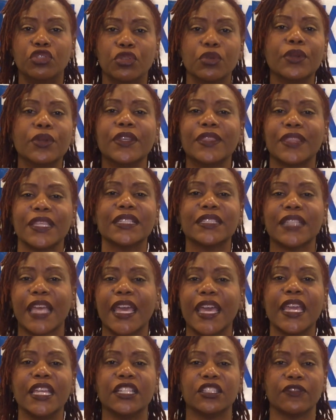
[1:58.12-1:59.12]
during this
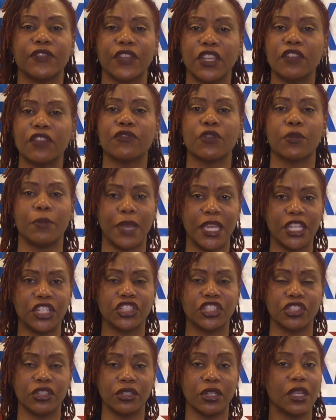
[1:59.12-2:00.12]
age of
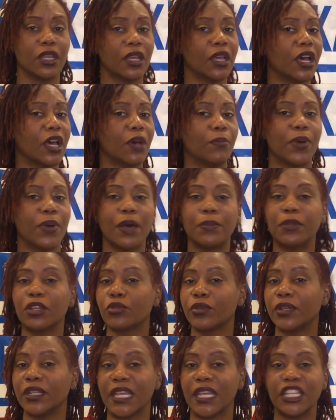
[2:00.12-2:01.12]
information, a
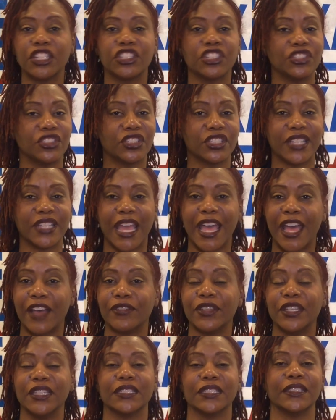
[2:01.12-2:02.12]
public relations
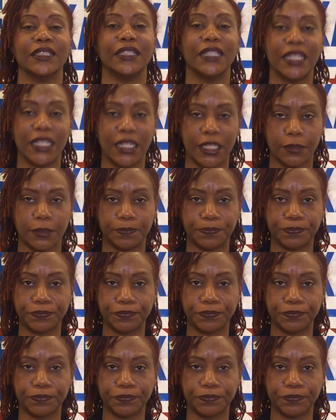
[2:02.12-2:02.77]
staff is needed.